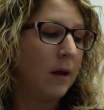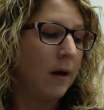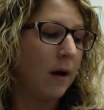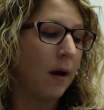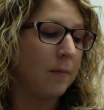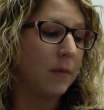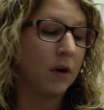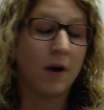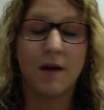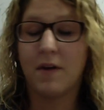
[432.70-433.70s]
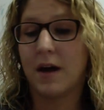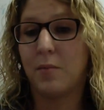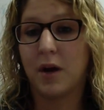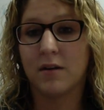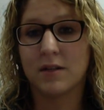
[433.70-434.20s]
I've had
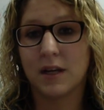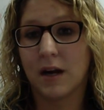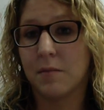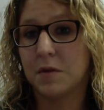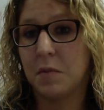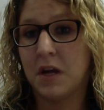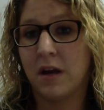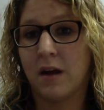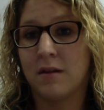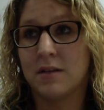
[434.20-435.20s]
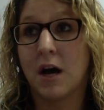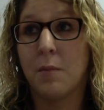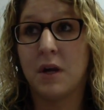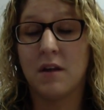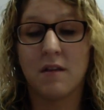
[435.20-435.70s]
parents that come to me and tell
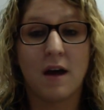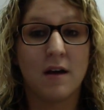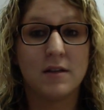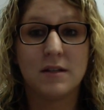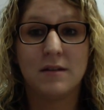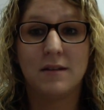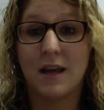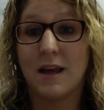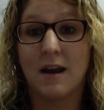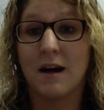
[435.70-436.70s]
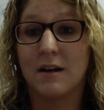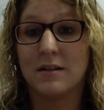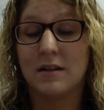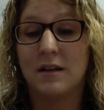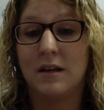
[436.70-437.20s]
me that they
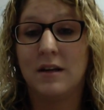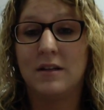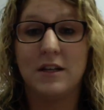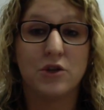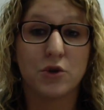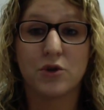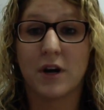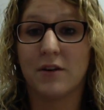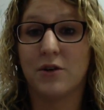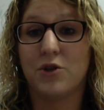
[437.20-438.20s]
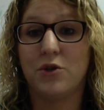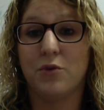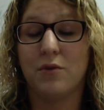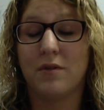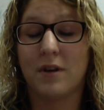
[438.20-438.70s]
cannot teach their child
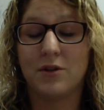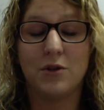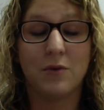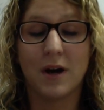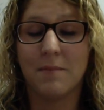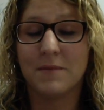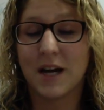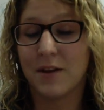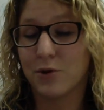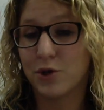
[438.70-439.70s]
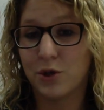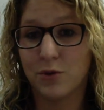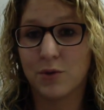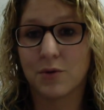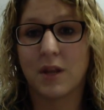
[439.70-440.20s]
to tie their
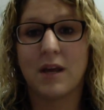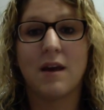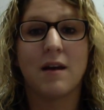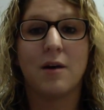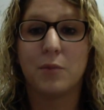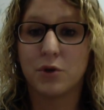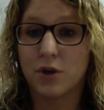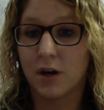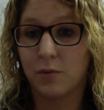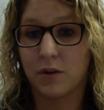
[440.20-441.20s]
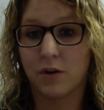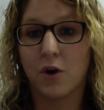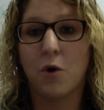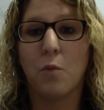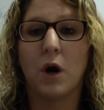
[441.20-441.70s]
shoes, or they can't help their child with their
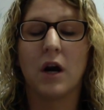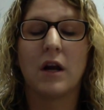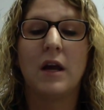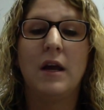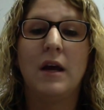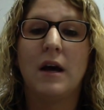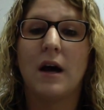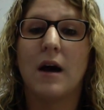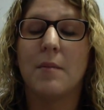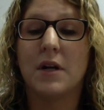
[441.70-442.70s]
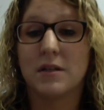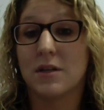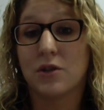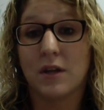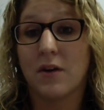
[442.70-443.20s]
homework, and
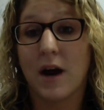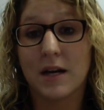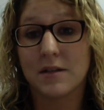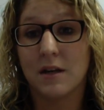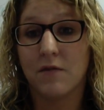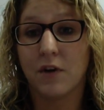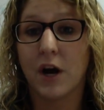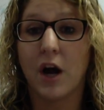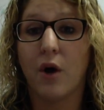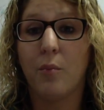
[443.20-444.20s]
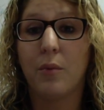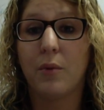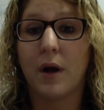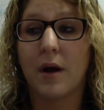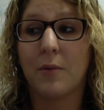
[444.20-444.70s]
essentially they're asking for help,
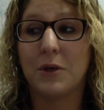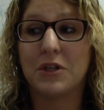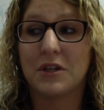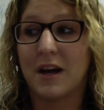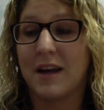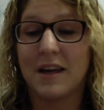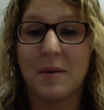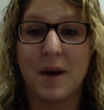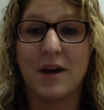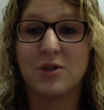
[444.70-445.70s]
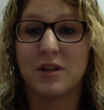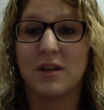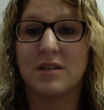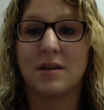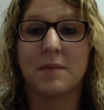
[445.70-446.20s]
which I can imagine
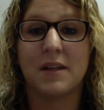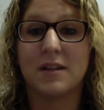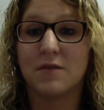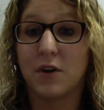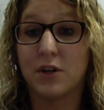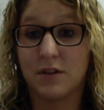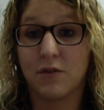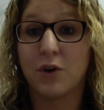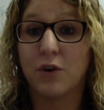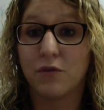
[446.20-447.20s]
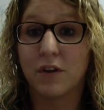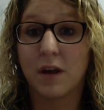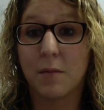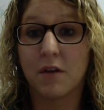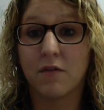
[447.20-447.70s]
is something that's very difficult for
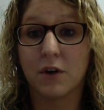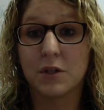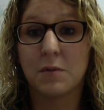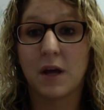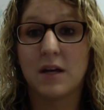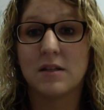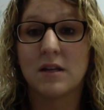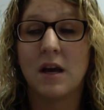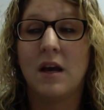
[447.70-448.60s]
them in the first place.